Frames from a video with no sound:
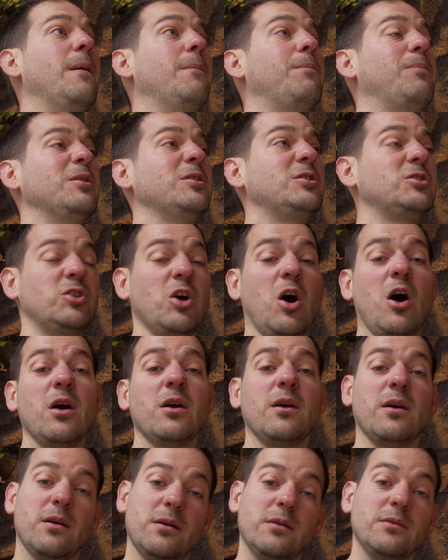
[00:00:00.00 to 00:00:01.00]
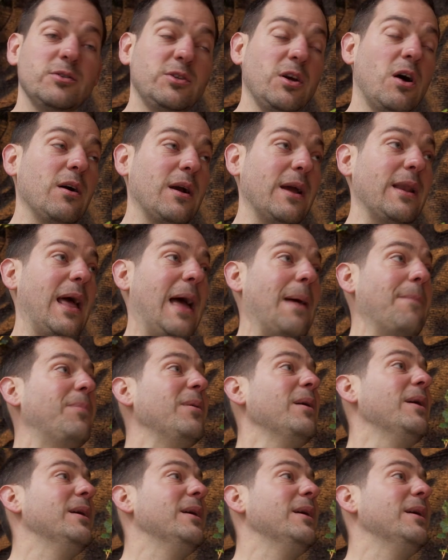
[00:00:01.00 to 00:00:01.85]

Plus chalk and hemp.